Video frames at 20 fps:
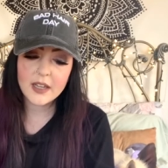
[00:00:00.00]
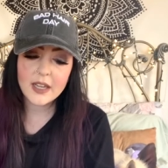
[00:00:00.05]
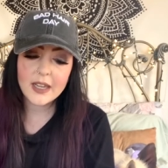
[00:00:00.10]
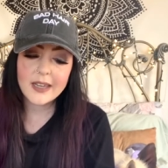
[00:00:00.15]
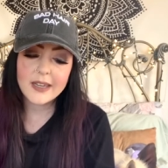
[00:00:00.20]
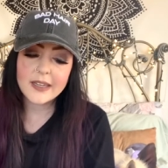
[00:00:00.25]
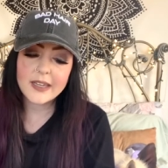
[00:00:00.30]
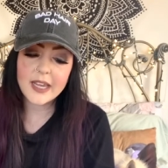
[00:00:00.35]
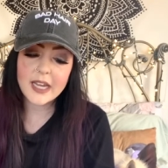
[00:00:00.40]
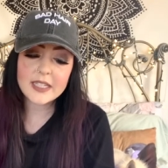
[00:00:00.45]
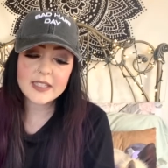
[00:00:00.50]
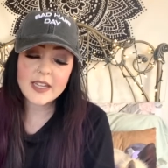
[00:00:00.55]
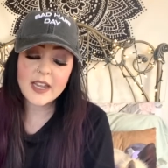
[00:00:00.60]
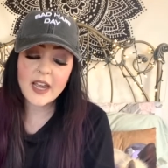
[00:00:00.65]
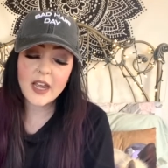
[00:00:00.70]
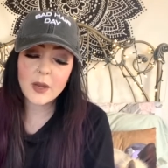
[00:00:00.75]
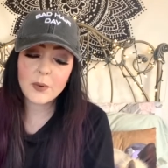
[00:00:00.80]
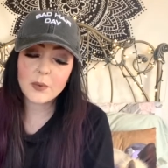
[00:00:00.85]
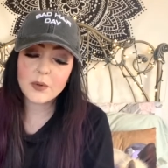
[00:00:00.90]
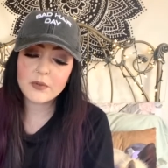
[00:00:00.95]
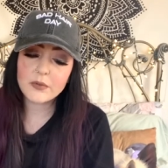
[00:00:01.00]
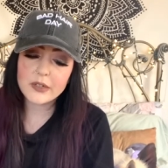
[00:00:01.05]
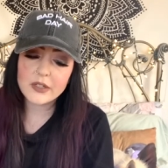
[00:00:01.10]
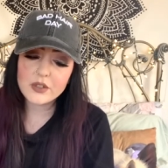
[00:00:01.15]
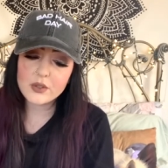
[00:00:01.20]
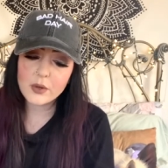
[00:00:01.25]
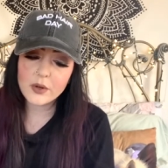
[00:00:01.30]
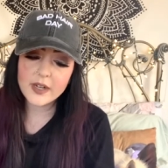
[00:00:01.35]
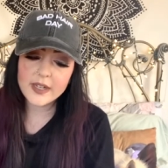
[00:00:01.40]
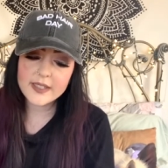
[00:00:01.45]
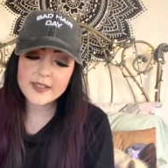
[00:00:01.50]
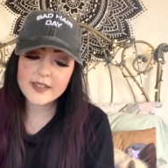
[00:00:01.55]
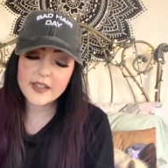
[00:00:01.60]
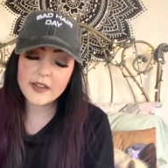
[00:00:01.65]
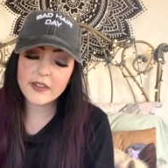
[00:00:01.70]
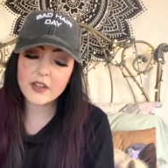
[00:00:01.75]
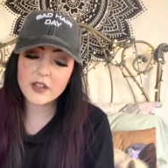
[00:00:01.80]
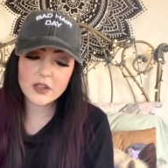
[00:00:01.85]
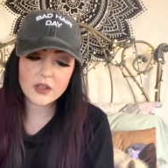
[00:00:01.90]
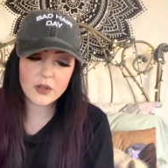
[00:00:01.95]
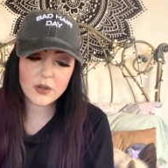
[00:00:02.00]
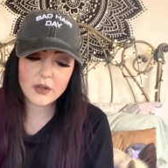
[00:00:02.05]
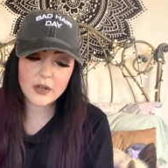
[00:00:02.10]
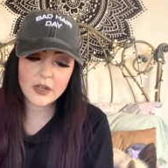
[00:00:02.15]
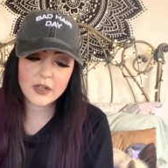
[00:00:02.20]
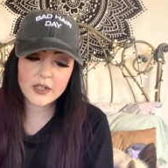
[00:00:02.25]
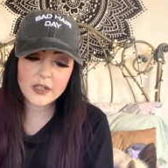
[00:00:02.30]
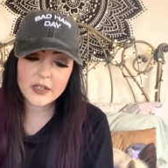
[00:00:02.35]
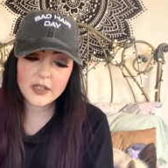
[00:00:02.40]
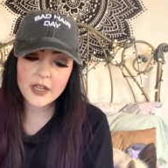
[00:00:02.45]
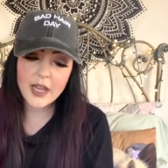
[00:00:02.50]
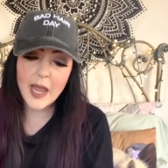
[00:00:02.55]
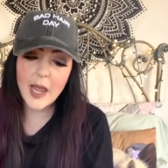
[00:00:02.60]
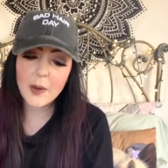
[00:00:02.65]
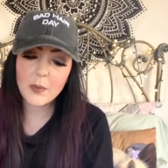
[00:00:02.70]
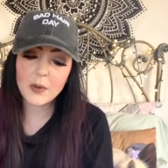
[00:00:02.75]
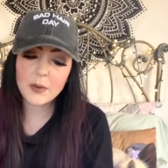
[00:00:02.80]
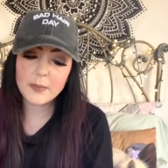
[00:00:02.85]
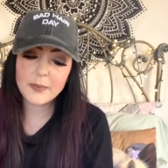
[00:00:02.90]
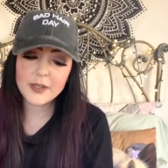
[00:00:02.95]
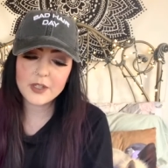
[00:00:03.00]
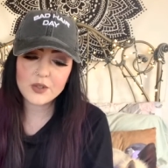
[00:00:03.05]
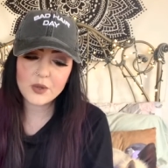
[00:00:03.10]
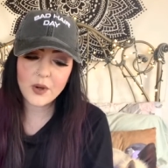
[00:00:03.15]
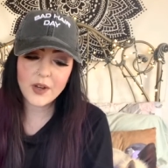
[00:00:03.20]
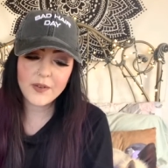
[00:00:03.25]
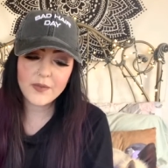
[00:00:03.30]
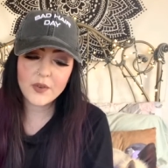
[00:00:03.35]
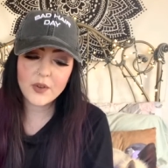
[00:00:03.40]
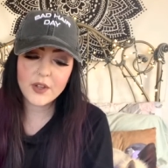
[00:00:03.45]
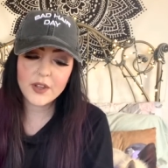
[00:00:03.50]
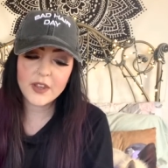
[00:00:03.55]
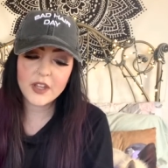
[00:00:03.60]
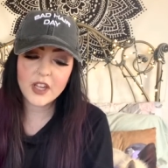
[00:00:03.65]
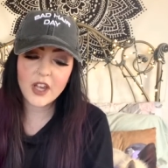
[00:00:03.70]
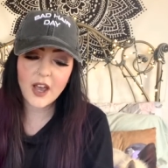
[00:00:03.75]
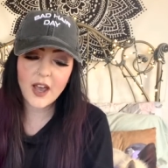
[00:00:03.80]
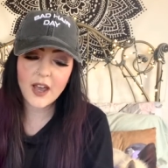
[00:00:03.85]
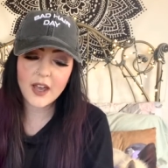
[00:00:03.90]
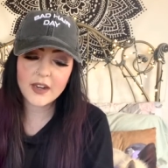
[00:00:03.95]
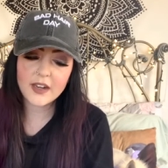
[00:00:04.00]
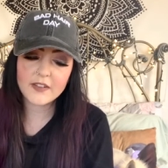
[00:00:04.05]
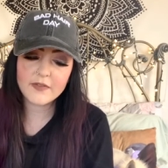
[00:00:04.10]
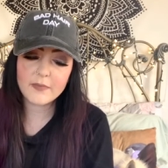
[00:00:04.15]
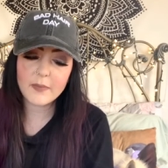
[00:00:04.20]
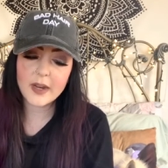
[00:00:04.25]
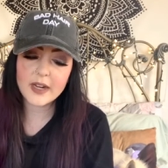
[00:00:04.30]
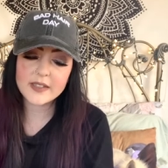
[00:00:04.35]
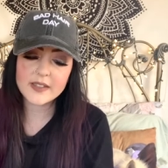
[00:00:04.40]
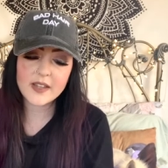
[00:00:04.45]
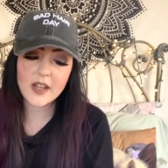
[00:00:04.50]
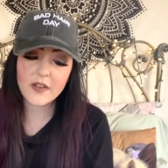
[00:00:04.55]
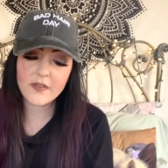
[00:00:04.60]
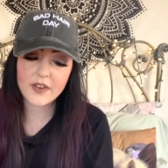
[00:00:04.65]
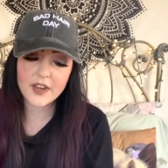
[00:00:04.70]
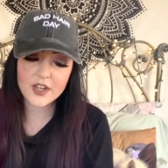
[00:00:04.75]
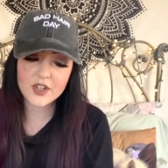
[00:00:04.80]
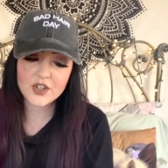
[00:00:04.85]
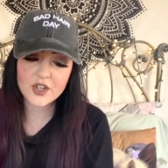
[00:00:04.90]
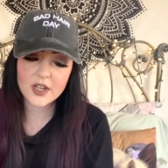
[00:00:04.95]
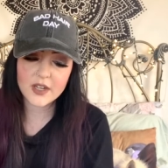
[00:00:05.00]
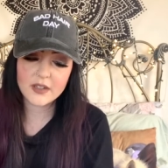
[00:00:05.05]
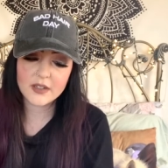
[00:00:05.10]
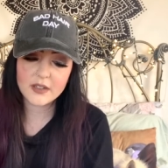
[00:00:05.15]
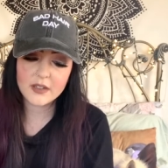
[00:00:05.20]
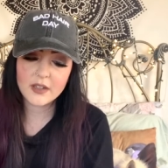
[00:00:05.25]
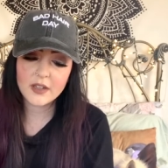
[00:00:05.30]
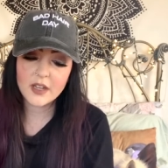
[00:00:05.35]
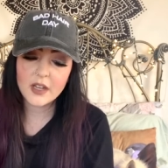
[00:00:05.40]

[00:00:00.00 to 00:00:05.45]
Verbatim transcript: yet I will rejoice in the Lord. I will be joyful in the God of my salvation.